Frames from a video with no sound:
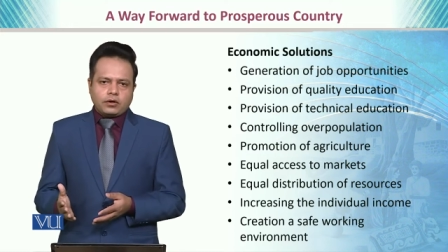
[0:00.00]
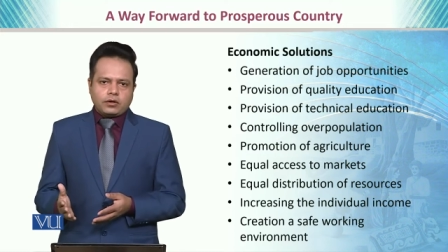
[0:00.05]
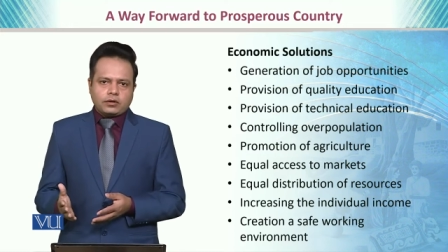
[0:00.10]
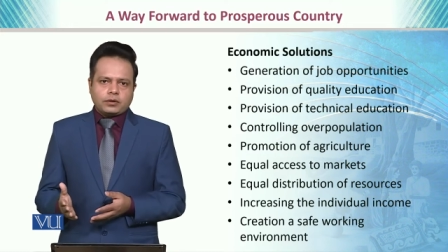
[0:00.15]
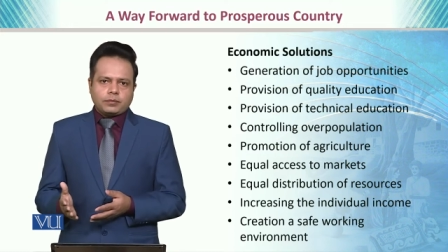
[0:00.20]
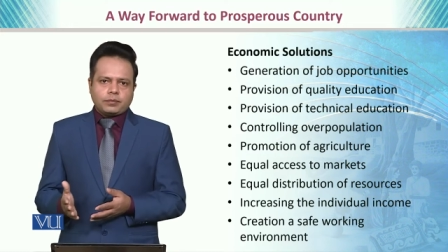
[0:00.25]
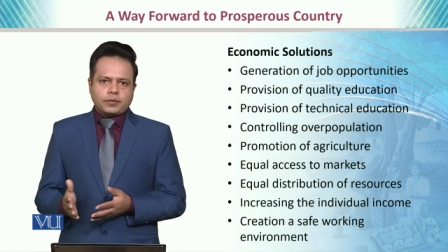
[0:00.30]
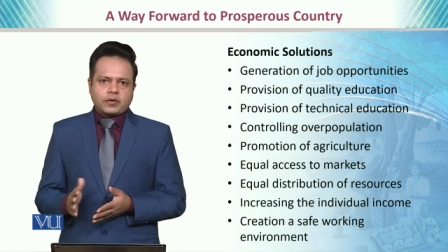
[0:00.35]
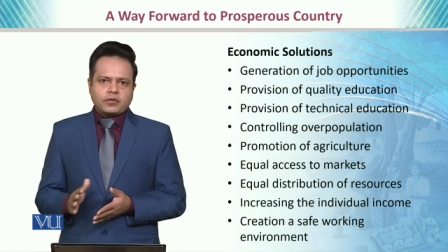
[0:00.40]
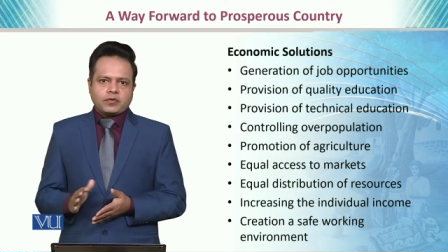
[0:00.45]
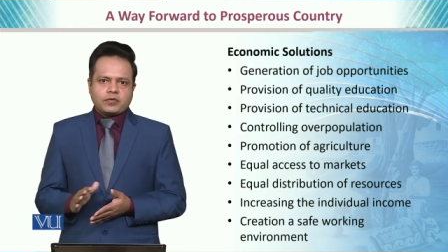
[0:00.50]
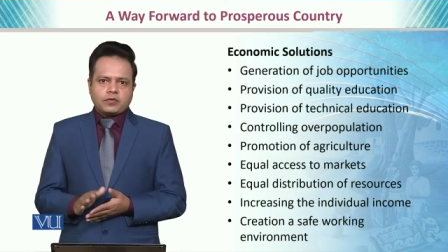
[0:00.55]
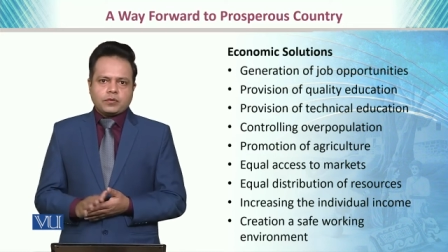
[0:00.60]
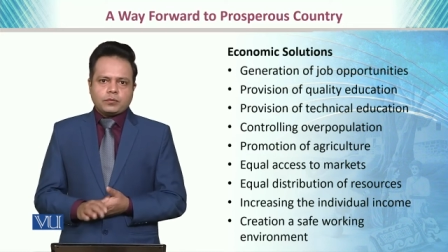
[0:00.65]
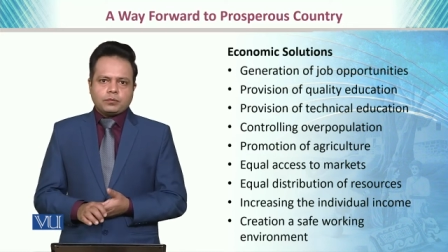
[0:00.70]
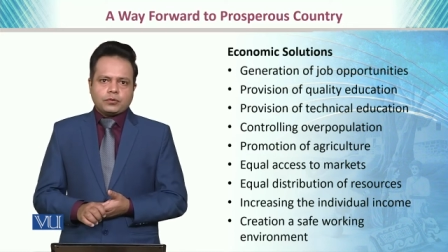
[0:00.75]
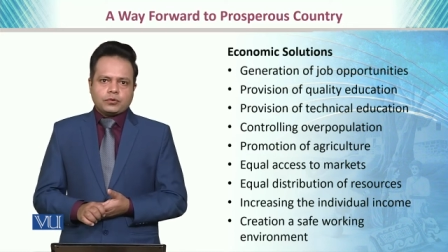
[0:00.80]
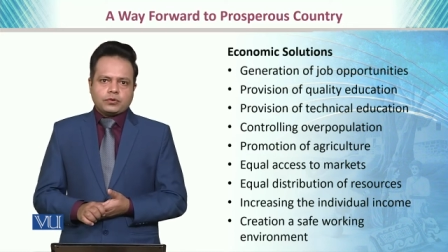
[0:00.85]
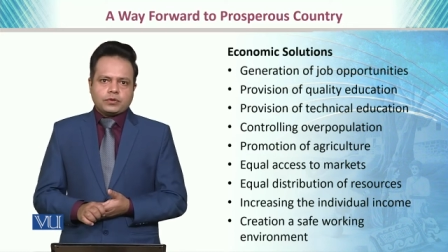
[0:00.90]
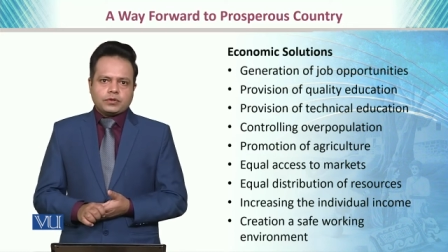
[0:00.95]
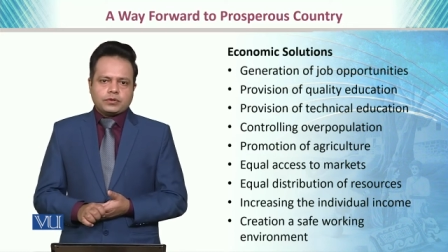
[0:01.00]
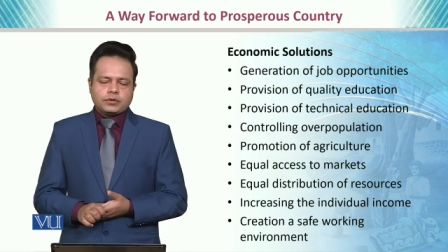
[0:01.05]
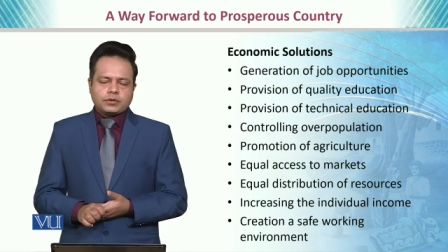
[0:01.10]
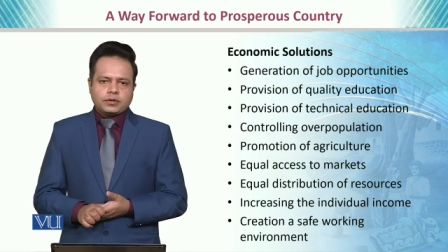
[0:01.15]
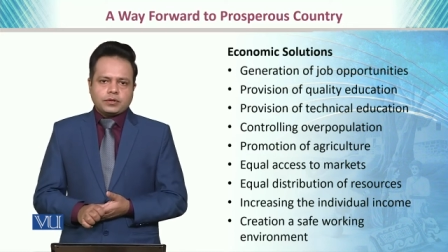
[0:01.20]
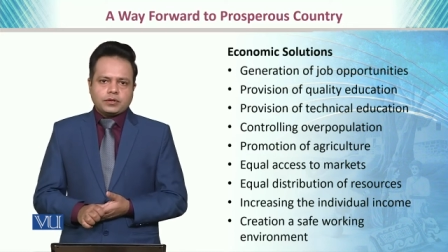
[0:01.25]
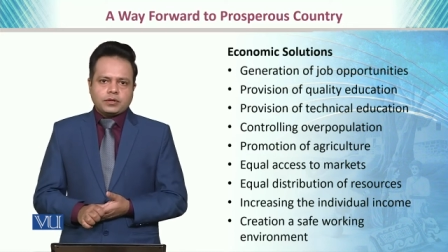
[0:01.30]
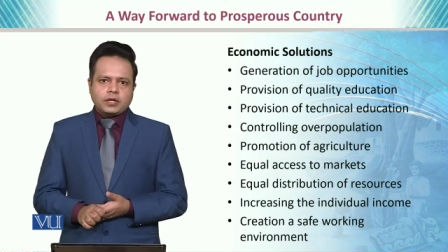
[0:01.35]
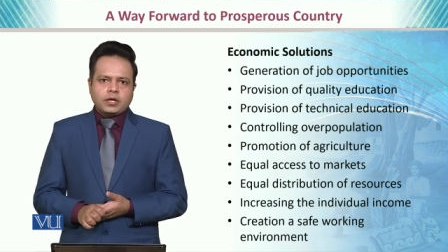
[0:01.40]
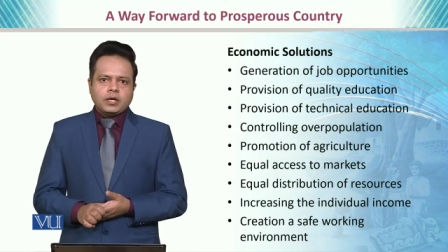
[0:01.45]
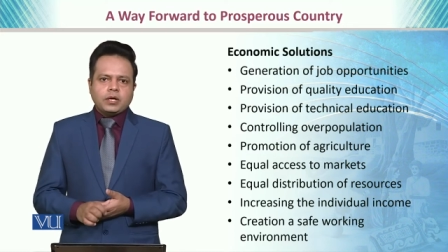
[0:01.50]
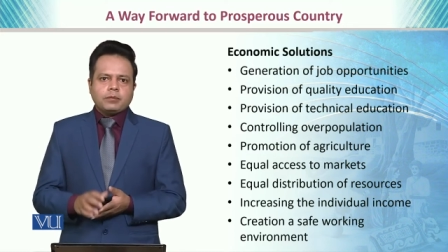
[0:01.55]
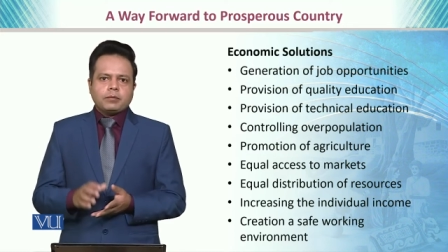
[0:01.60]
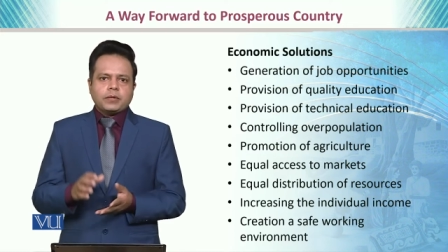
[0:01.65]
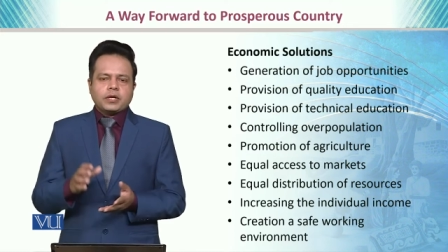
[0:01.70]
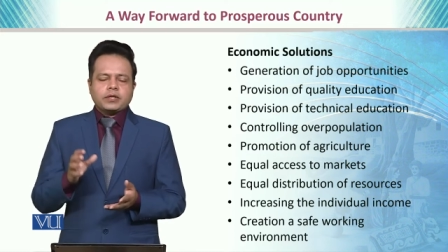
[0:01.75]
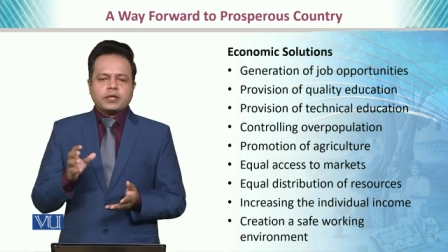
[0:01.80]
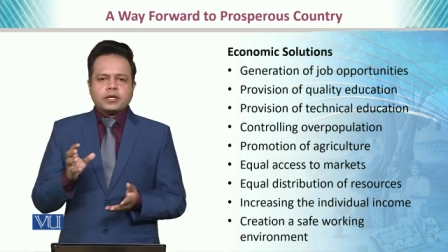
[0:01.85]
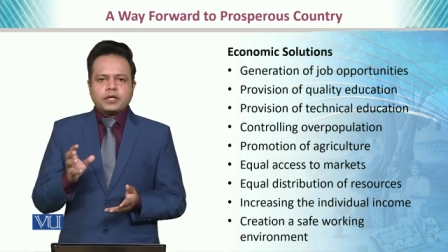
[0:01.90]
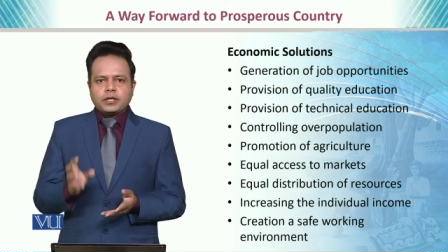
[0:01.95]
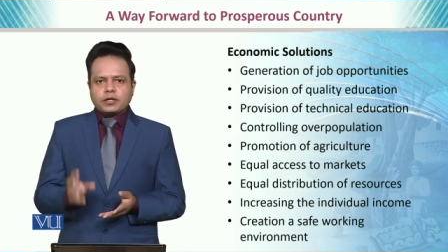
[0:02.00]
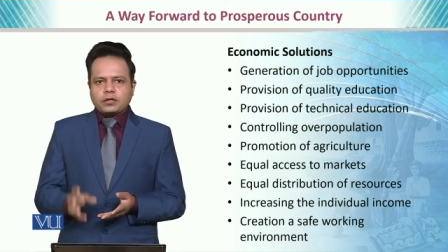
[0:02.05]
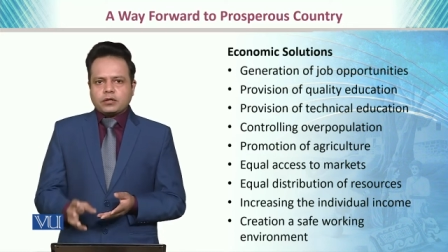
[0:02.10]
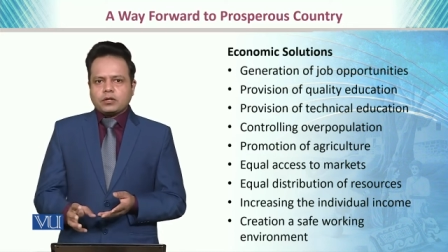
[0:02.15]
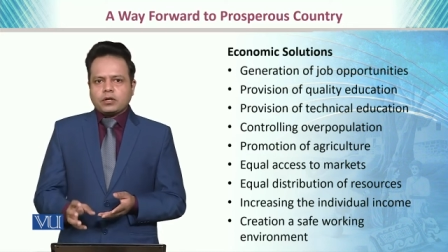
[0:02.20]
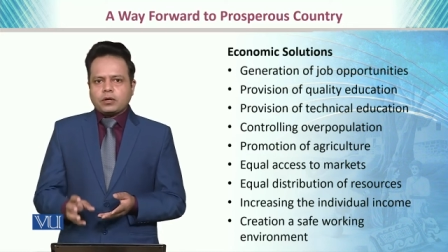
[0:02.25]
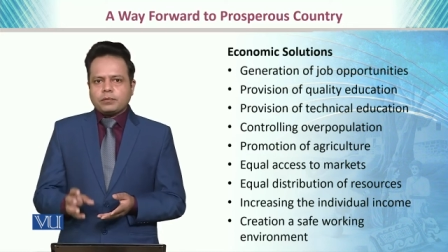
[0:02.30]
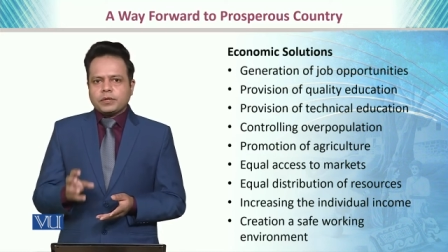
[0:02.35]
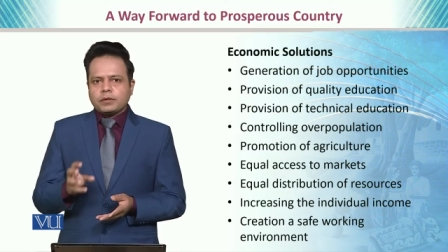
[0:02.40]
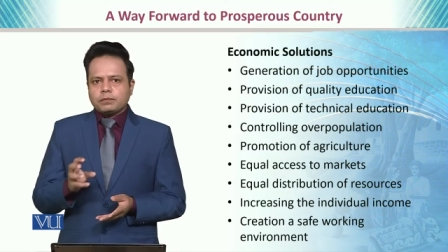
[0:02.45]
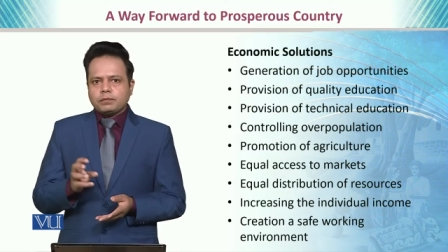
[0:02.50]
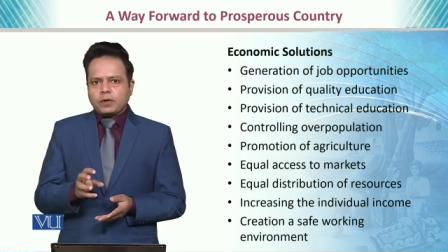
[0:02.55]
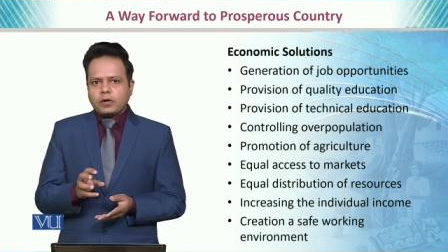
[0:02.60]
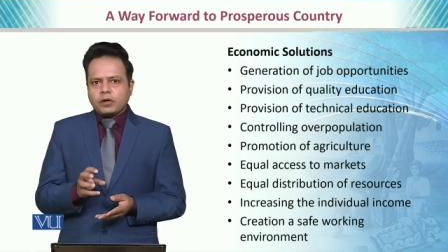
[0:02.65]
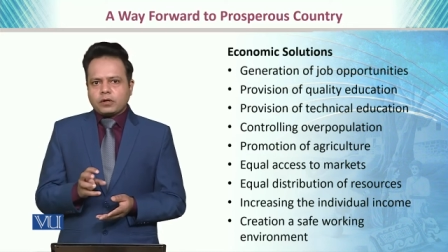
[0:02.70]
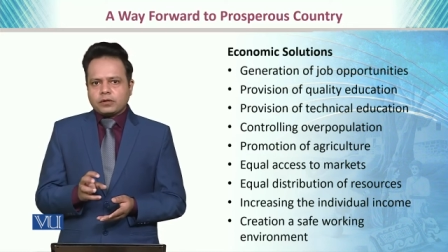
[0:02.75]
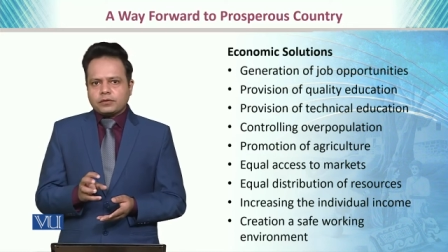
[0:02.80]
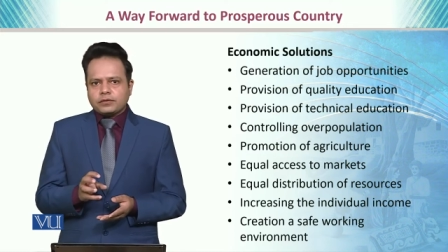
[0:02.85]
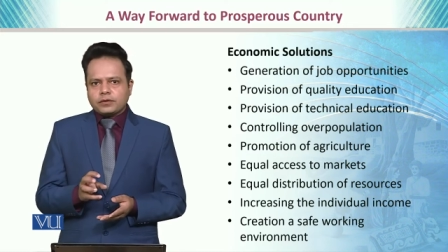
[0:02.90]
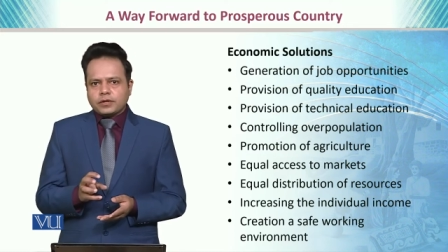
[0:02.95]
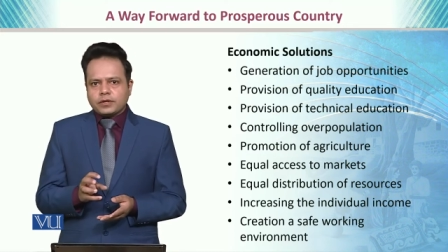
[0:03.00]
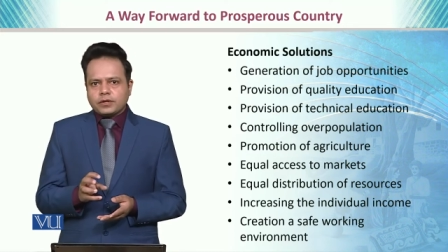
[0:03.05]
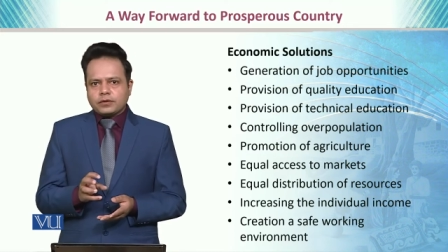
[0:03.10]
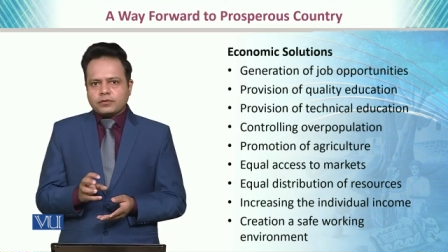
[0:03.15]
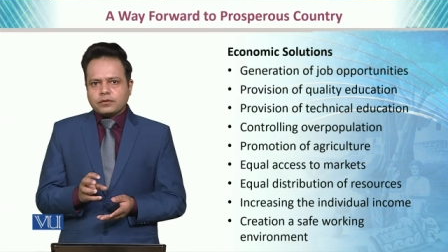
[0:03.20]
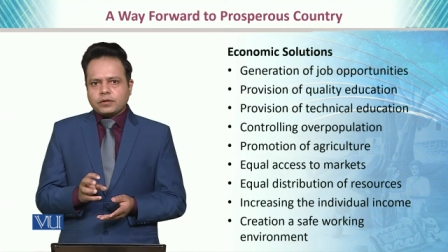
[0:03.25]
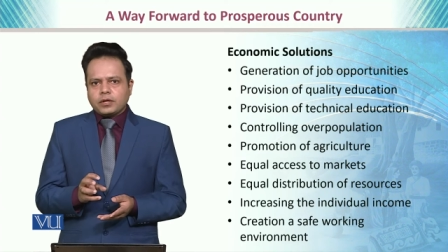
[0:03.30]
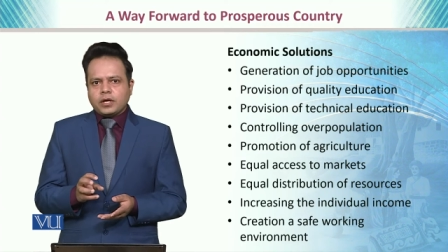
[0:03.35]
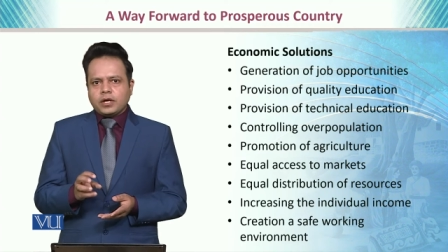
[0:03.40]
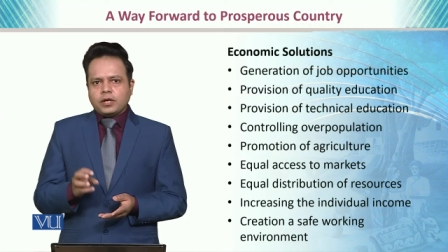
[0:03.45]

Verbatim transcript: on the powerful position but the economic policies